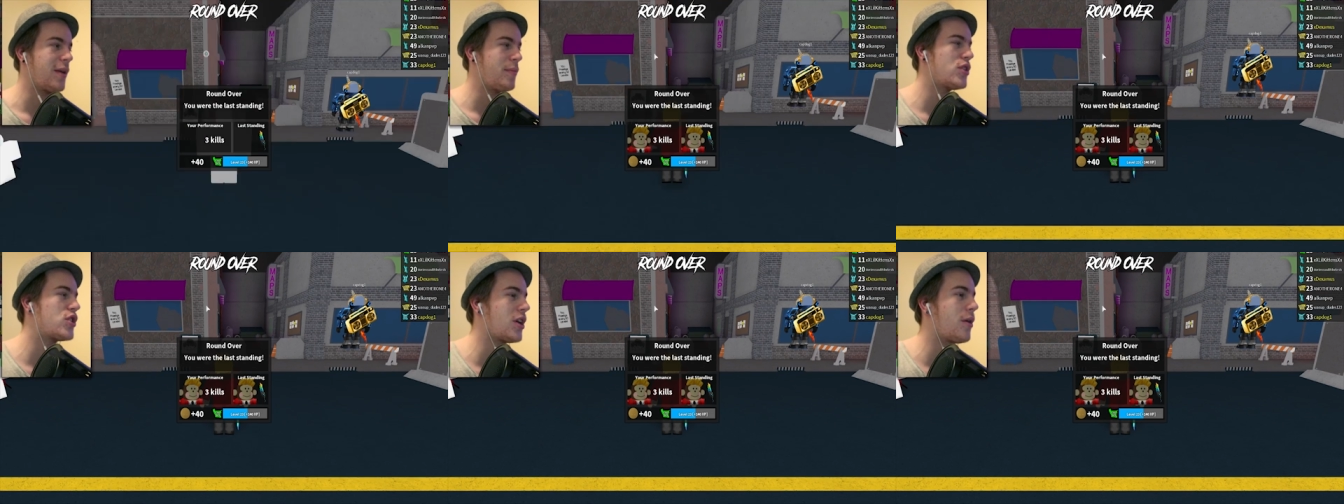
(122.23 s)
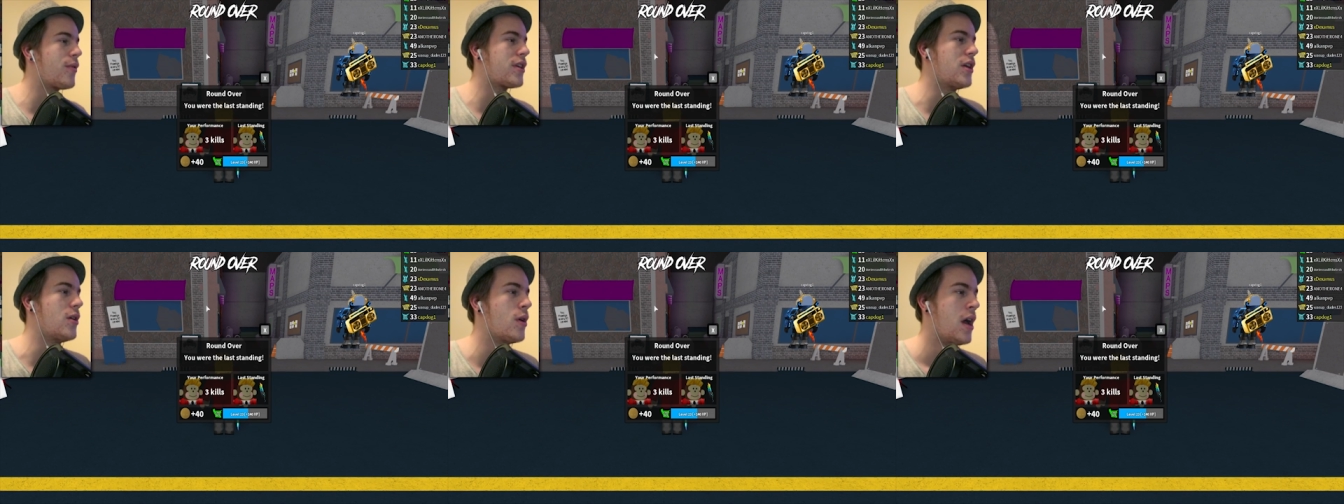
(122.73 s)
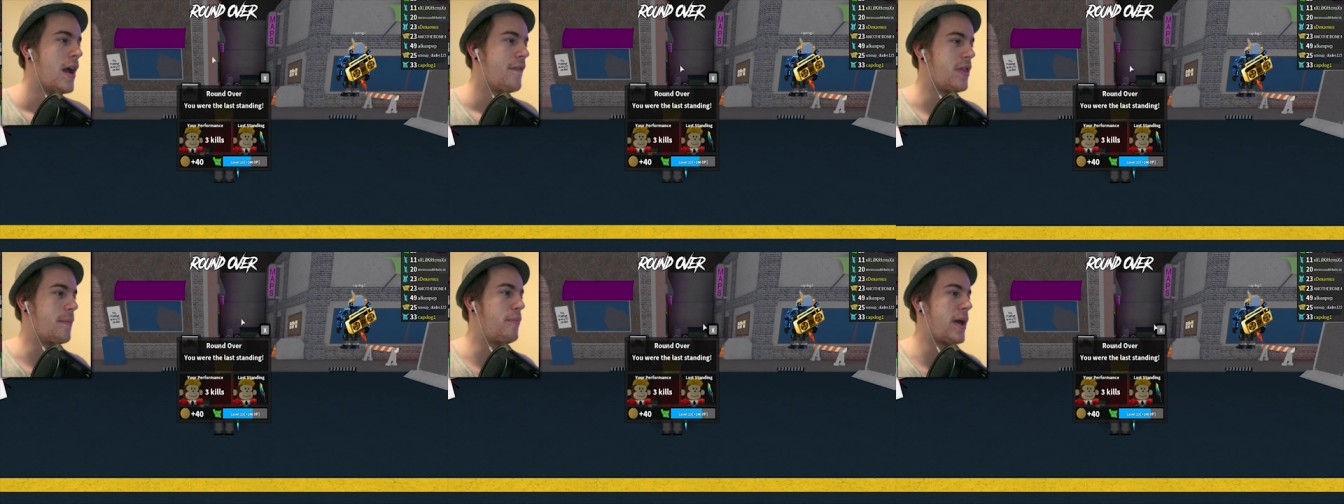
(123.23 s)
be showing you
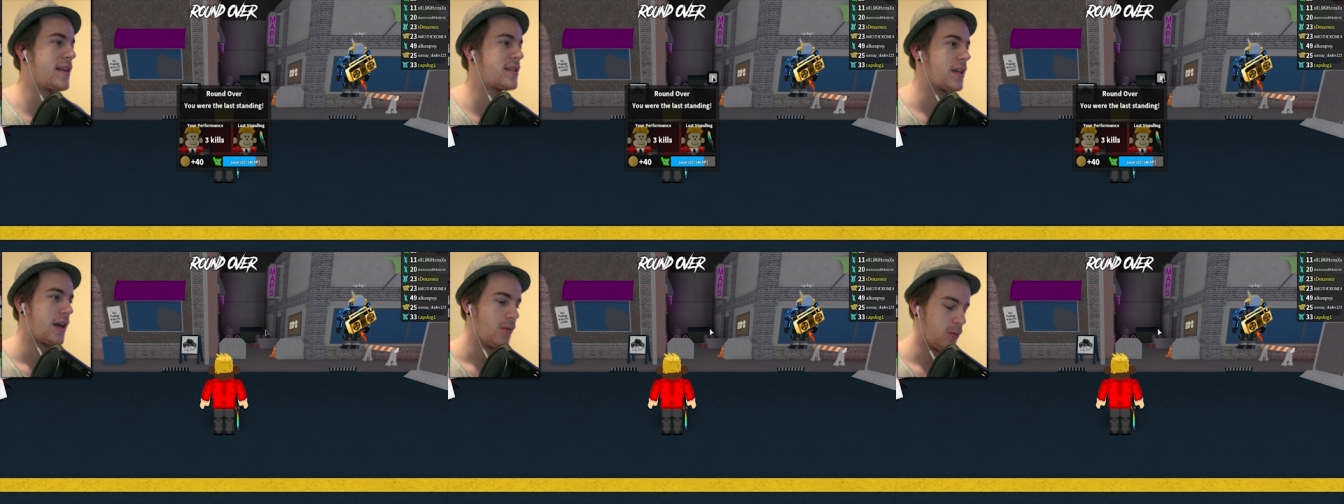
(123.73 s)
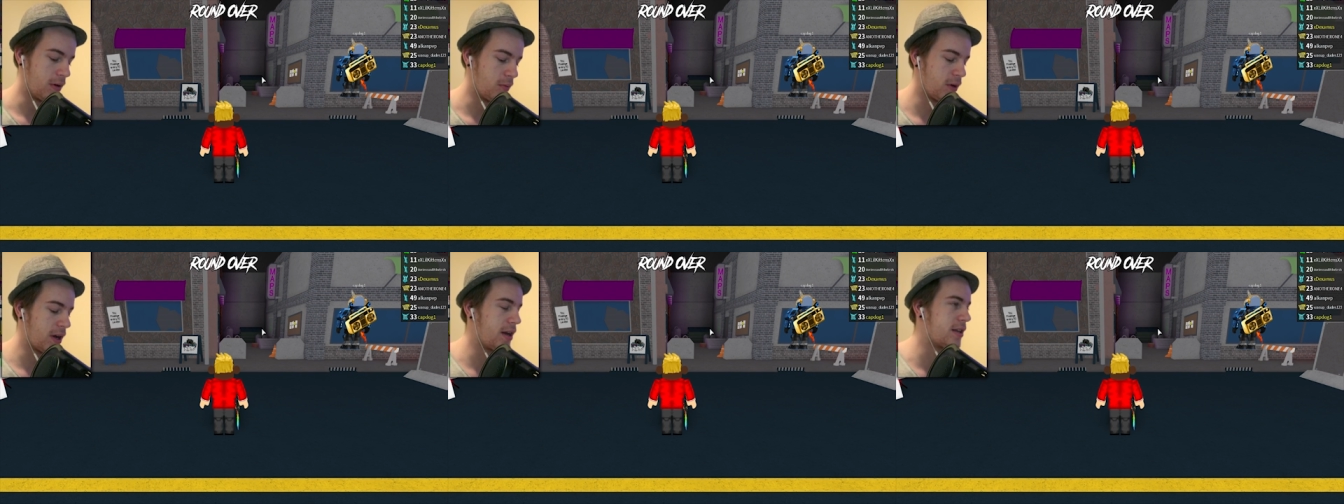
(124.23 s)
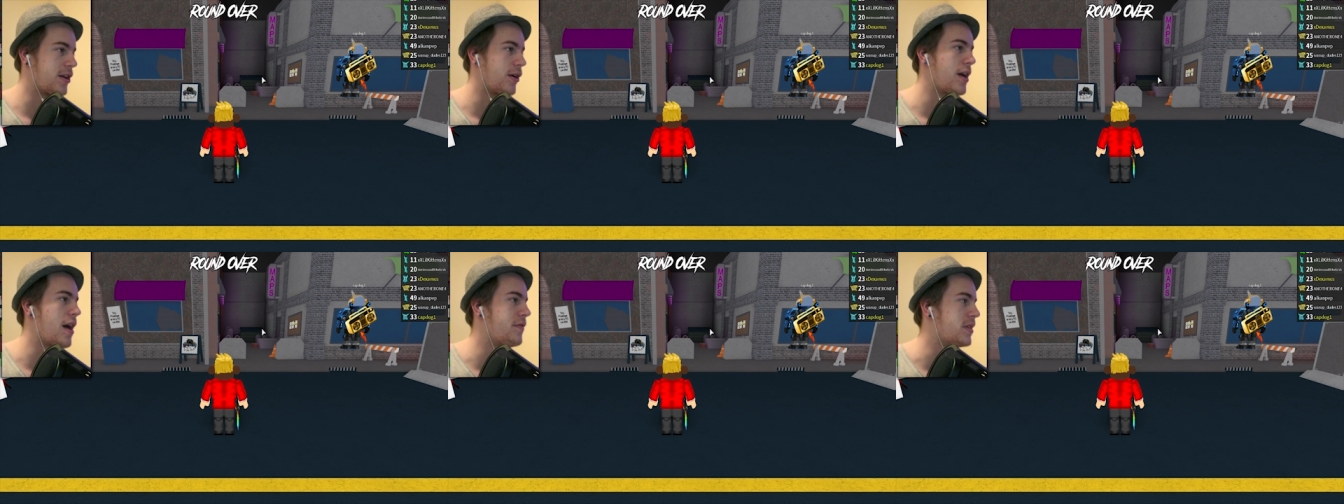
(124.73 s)
the best... We're going to
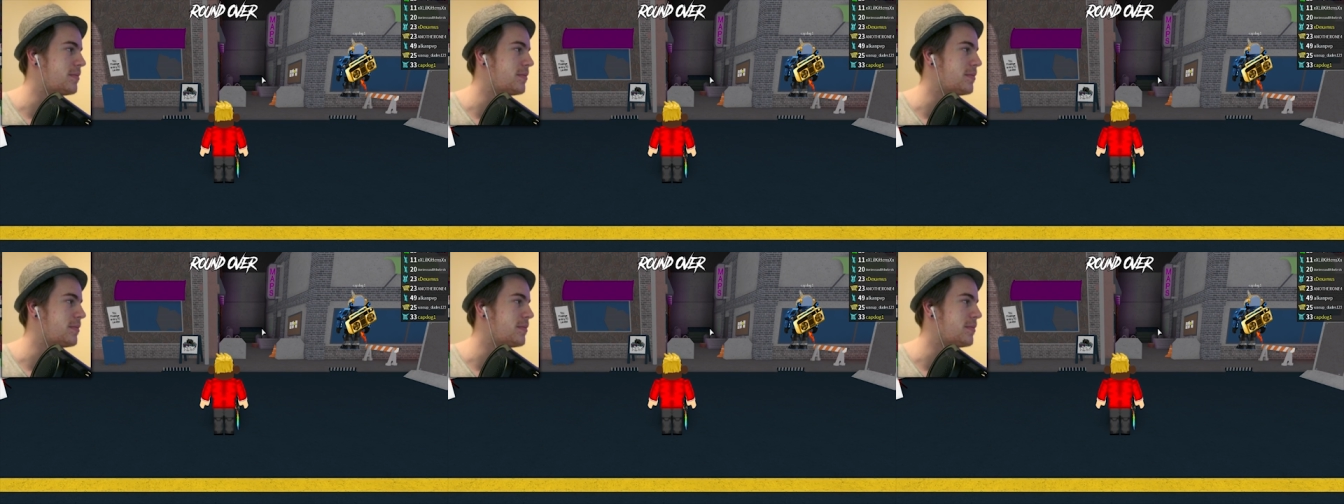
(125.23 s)
turn off this